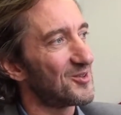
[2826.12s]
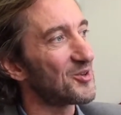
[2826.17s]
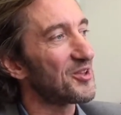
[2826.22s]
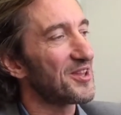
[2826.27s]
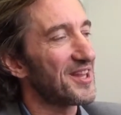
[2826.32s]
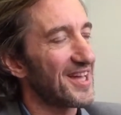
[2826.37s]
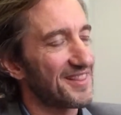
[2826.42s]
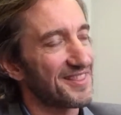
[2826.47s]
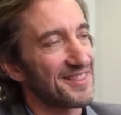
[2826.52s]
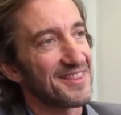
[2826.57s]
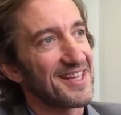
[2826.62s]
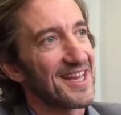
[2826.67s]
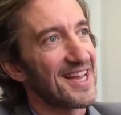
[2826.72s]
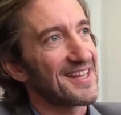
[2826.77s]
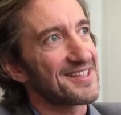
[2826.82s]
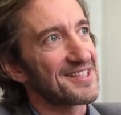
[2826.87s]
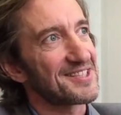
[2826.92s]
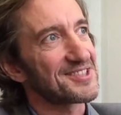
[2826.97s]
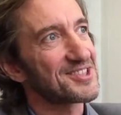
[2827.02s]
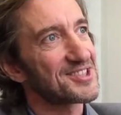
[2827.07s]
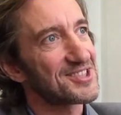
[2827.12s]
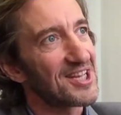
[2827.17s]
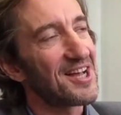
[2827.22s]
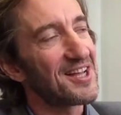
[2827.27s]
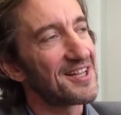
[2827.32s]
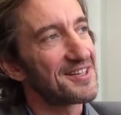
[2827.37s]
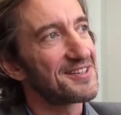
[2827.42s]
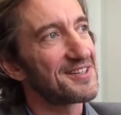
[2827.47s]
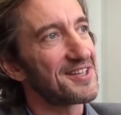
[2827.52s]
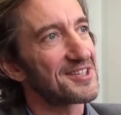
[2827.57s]
Or that the
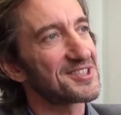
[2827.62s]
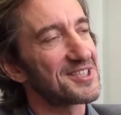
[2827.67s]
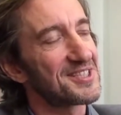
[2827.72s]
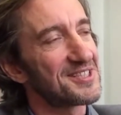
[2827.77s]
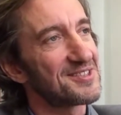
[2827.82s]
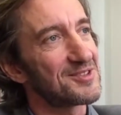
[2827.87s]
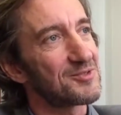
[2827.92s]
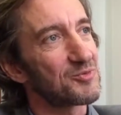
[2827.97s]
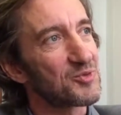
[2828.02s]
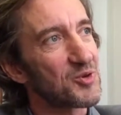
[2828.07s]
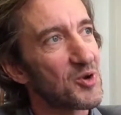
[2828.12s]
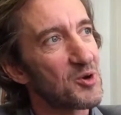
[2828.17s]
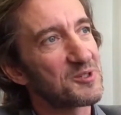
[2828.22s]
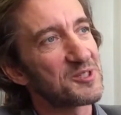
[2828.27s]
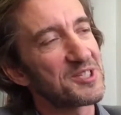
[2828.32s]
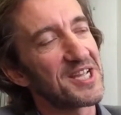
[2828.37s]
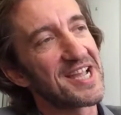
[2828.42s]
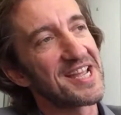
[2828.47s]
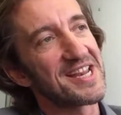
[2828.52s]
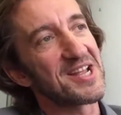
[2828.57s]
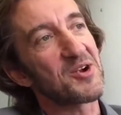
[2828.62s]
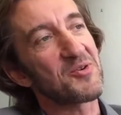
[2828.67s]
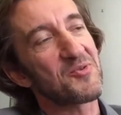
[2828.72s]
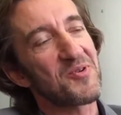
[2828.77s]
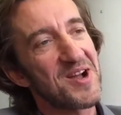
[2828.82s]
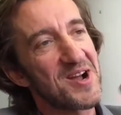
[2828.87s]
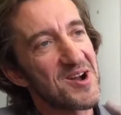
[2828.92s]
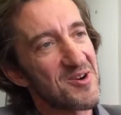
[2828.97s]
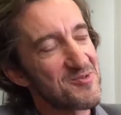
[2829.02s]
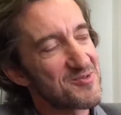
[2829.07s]
sun doesn't rotate
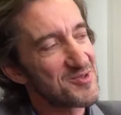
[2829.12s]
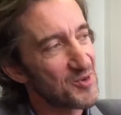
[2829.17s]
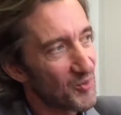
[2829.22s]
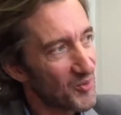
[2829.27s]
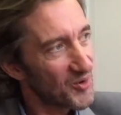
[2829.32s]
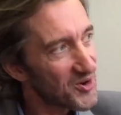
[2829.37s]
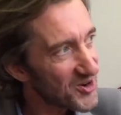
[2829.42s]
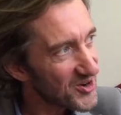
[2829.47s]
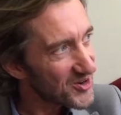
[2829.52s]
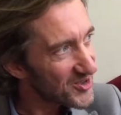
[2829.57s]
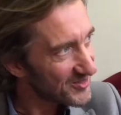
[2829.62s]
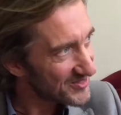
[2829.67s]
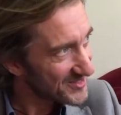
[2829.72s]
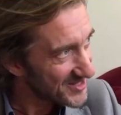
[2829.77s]
around the world.